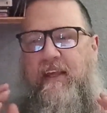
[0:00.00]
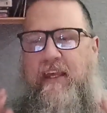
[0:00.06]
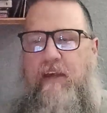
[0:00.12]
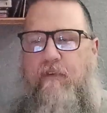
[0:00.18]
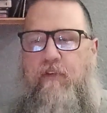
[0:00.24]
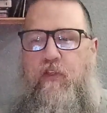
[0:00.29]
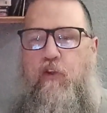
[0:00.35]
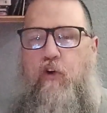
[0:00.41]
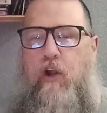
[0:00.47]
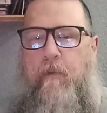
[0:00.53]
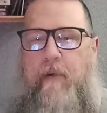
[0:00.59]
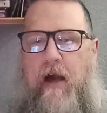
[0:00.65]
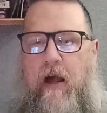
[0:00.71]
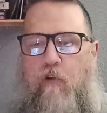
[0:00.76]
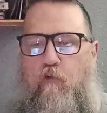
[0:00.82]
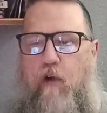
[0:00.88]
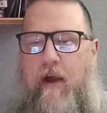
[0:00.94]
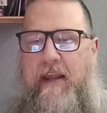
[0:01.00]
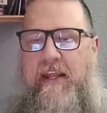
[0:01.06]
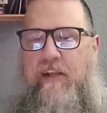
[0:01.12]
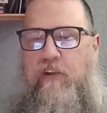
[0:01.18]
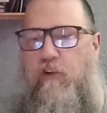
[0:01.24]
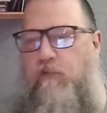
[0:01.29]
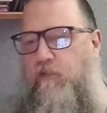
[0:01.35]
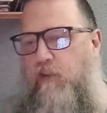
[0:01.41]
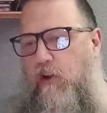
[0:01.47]
He even thought about writing
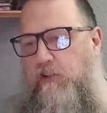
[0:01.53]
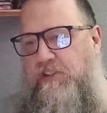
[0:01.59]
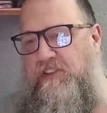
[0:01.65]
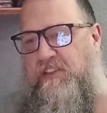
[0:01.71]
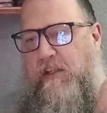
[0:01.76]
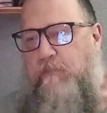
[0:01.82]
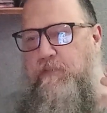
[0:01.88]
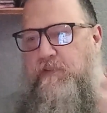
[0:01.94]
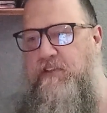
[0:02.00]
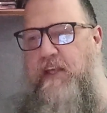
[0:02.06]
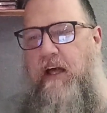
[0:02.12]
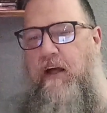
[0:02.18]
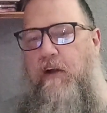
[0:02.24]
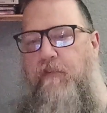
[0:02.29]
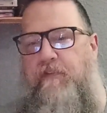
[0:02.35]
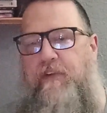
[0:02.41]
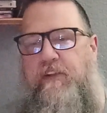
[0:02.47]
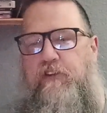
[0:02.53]
new verses himself